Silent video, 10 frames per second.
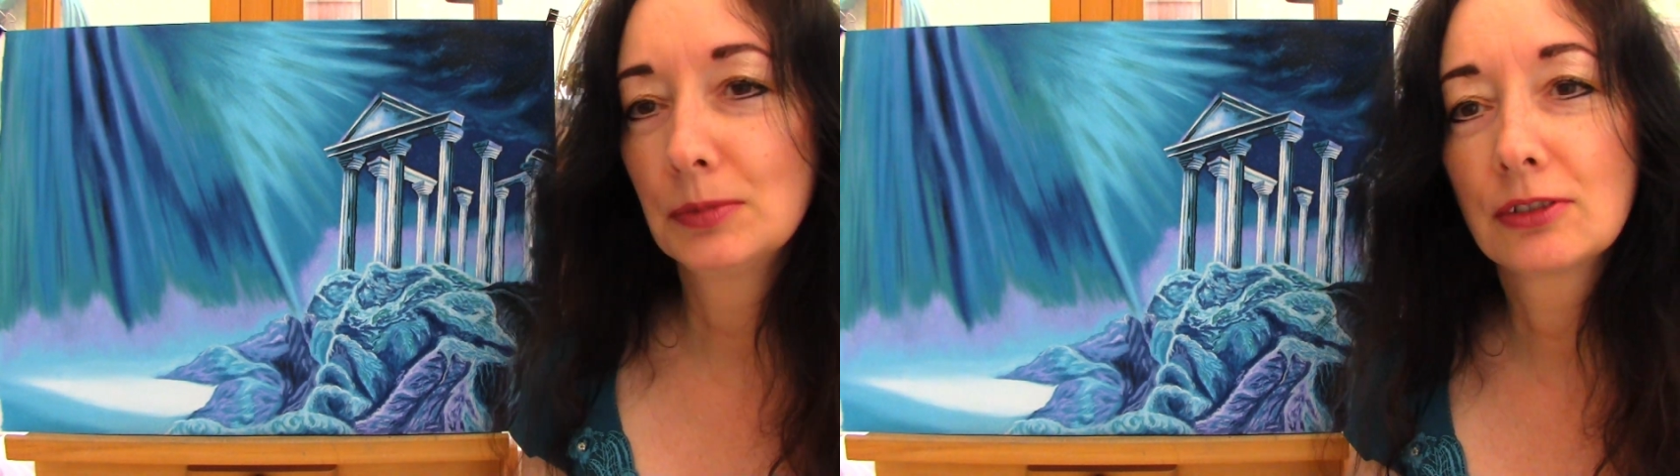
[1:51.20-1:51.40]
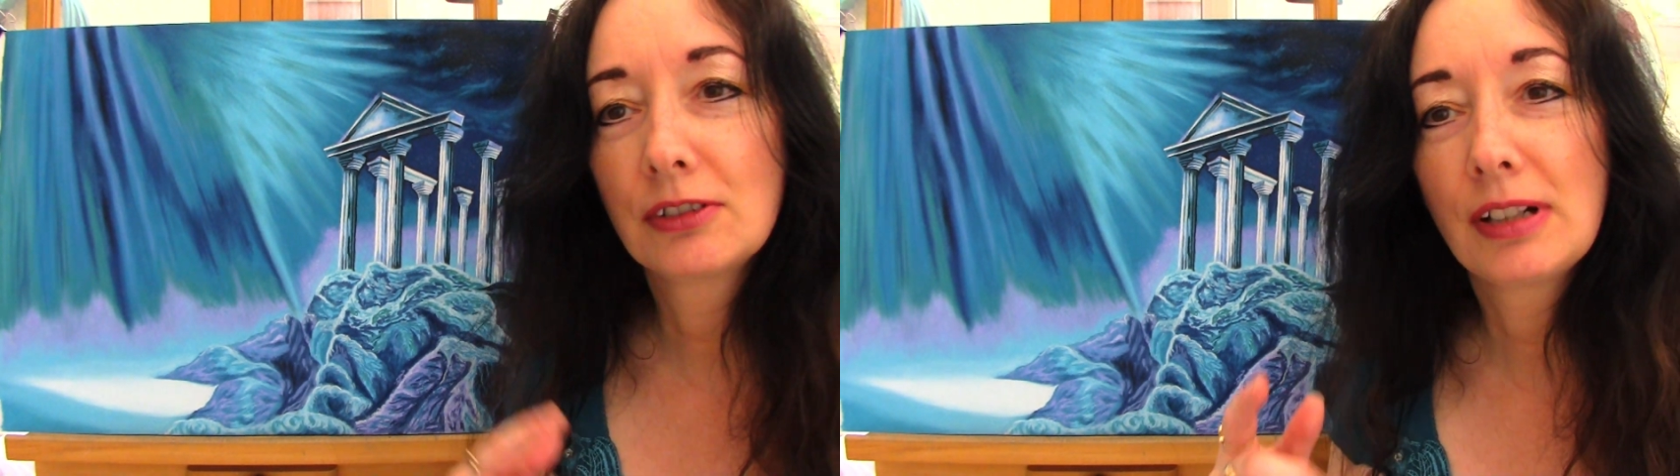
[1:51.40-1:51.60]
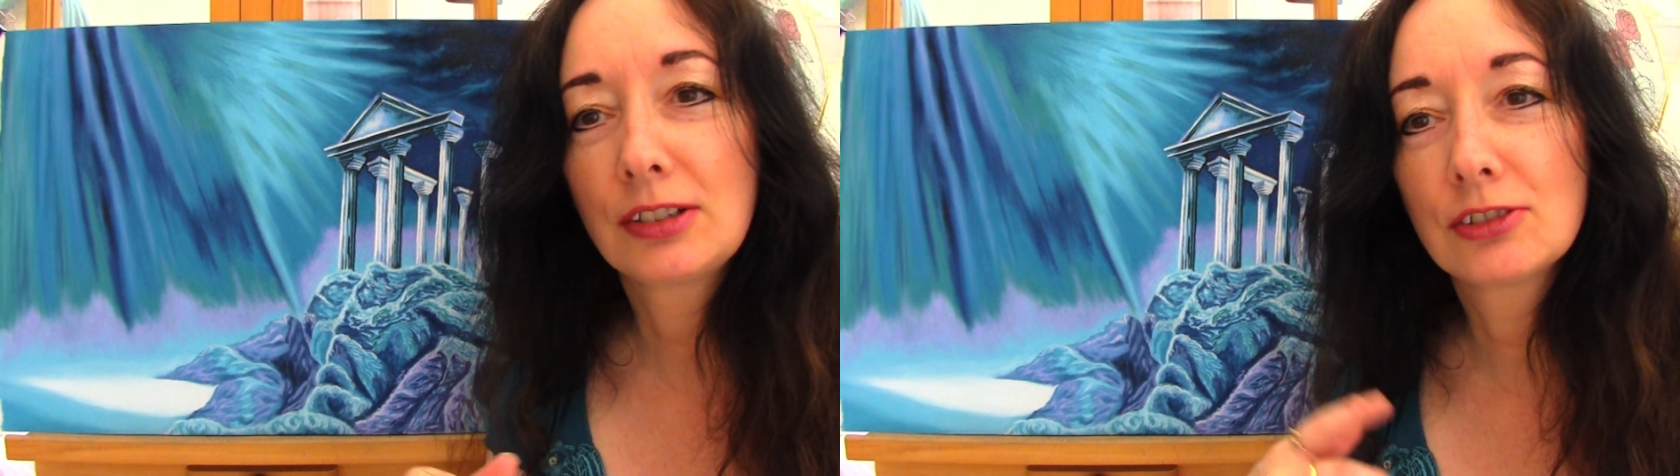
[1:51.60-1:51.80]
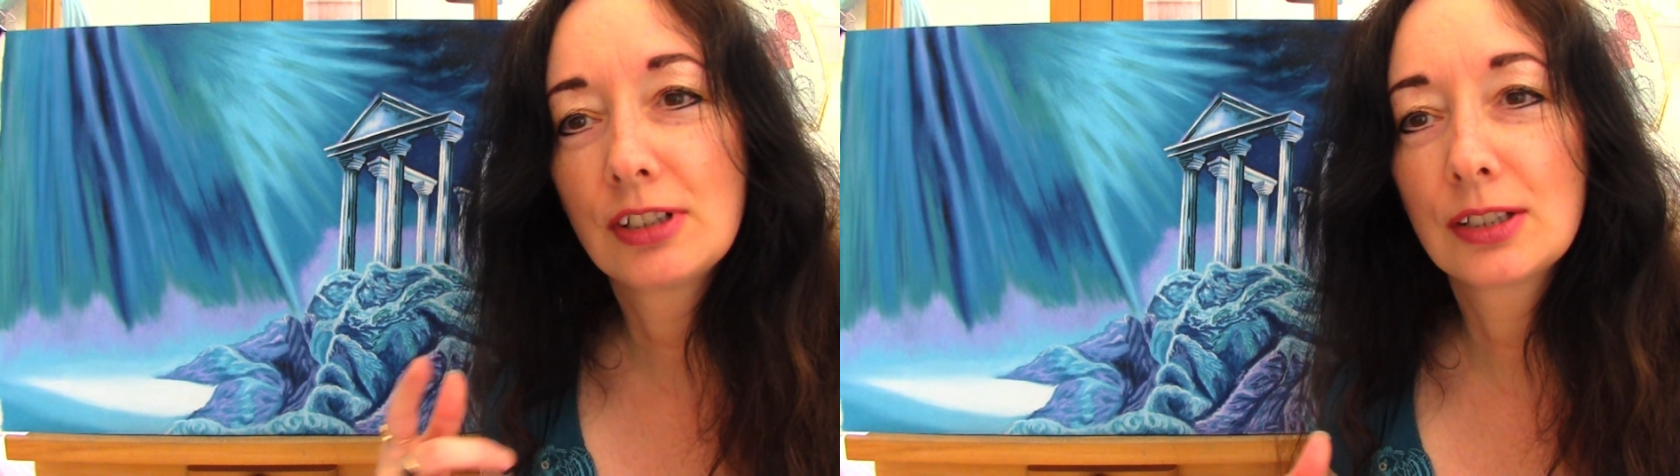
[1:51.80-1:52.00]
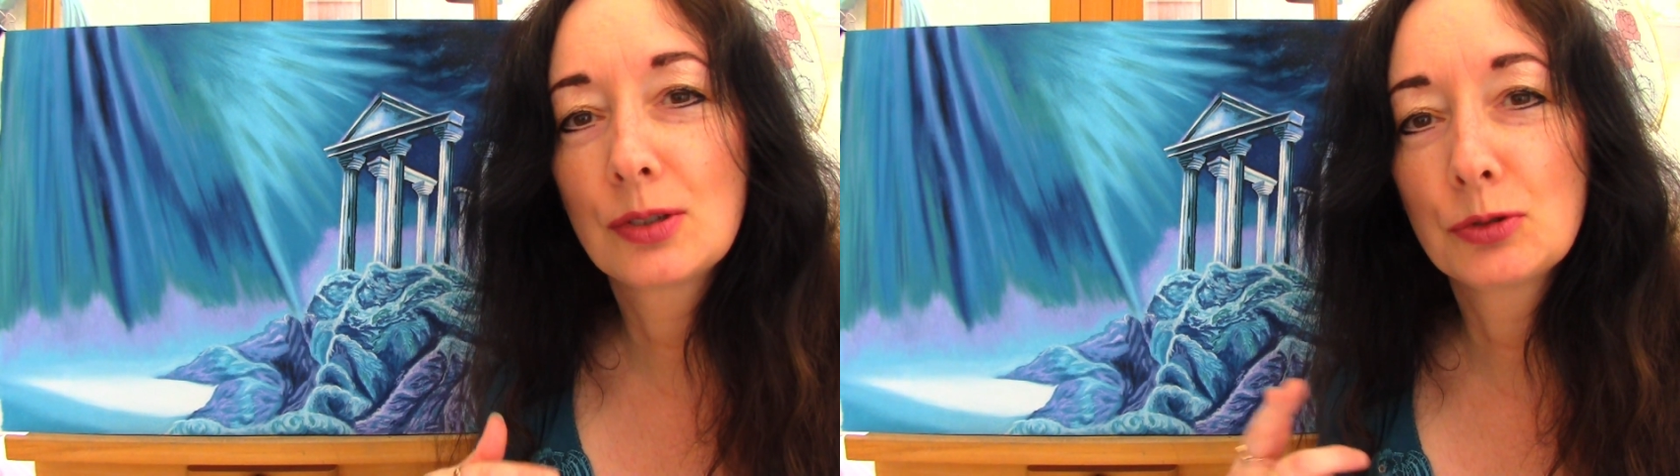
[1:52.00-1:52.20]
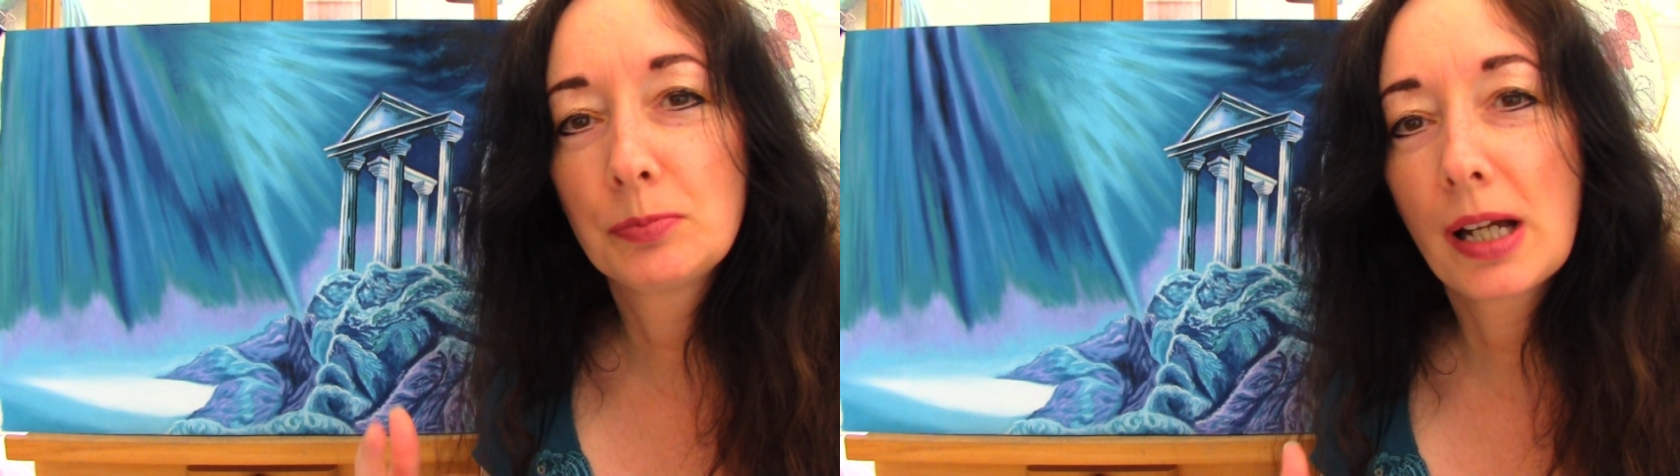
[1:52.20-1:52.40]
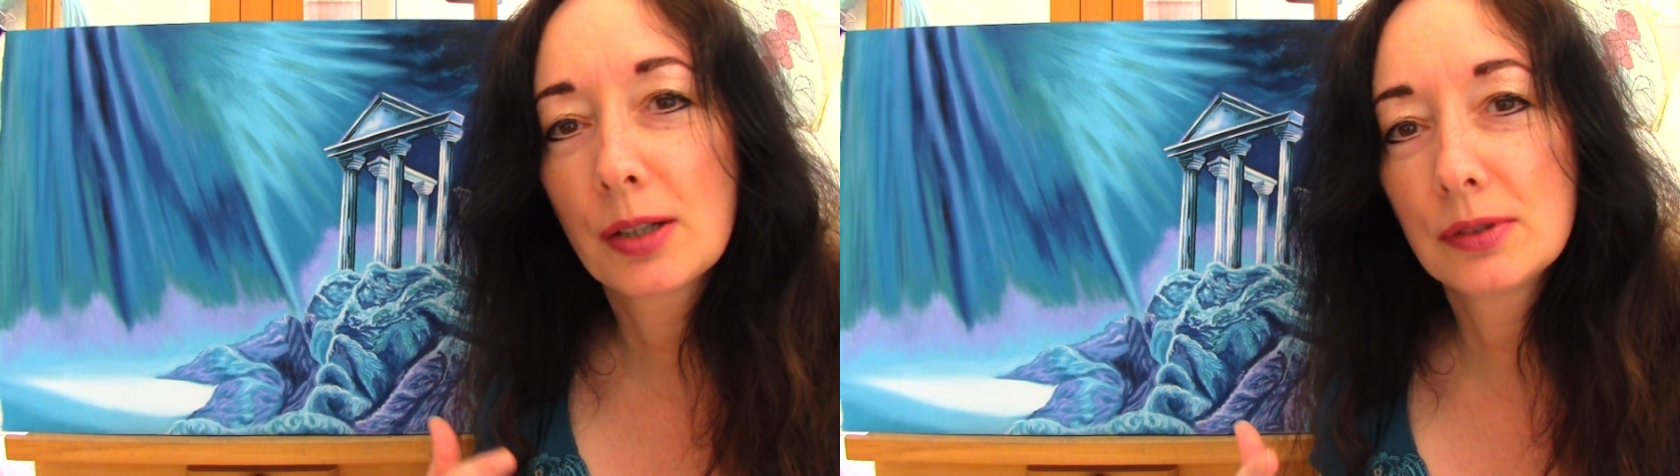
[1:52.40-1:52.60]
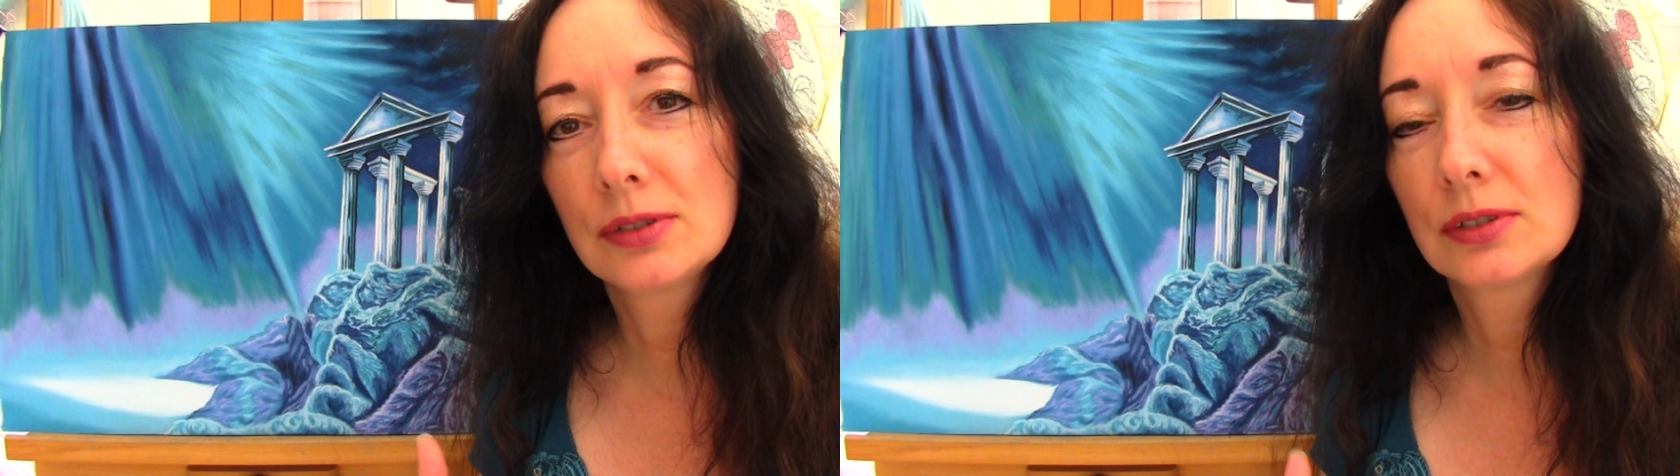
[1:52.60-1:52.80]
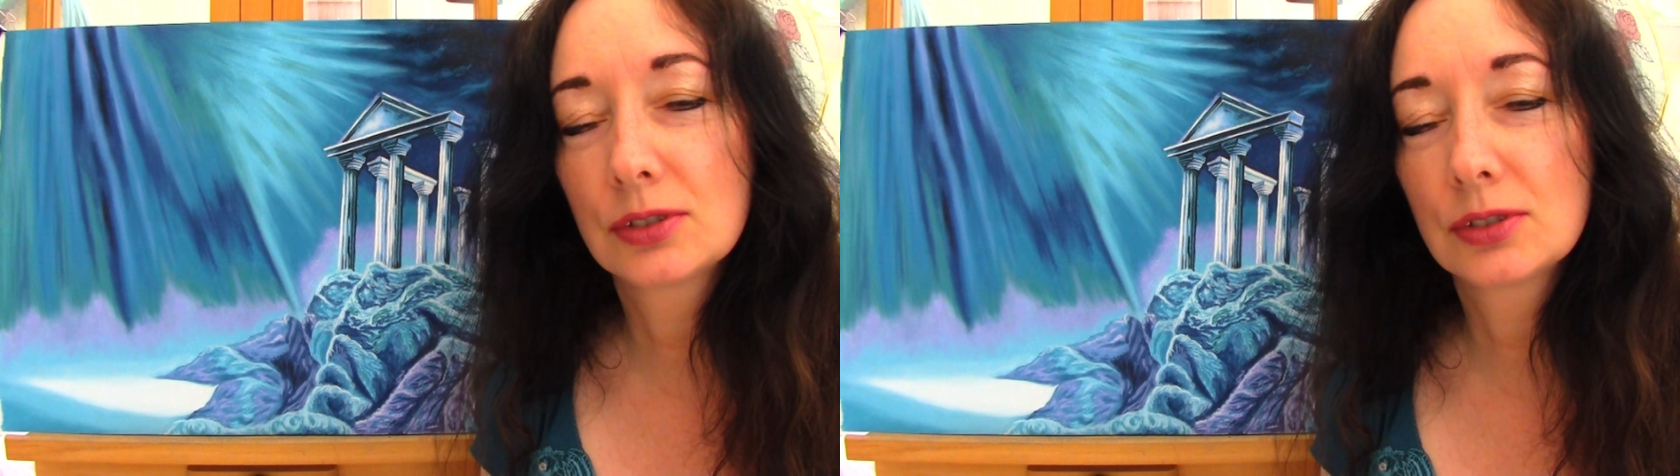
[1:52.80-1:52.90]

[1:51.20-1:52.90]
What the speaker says: Mercury retrograde goes backwards,